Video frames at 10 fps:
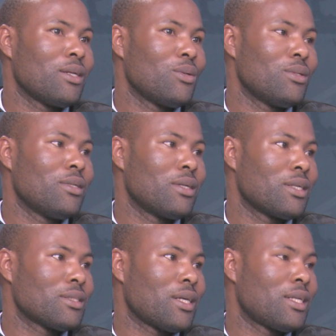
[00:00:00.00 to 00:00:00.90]
good
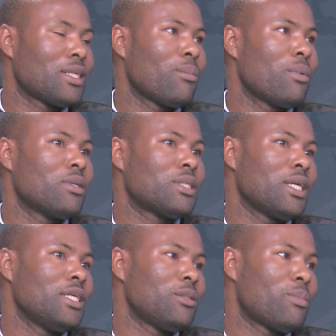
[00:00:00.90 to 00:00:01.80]
at about
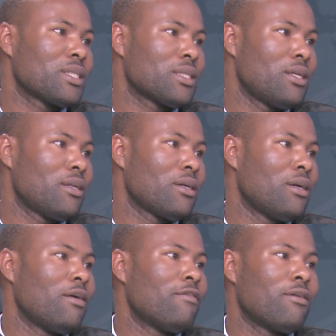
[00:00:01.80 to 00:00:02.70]
80%
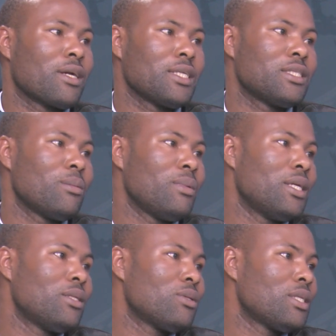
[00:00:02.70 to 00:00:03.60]
for KCB,
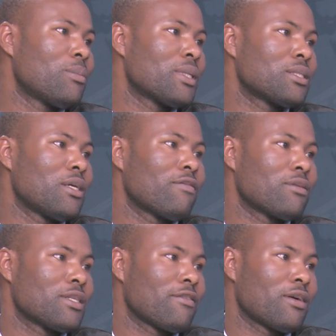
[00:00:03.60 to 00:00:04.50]
then 20% for
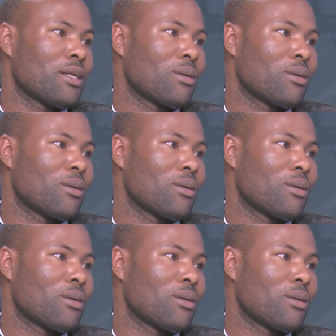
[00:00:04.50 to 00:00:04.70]
Safaricom.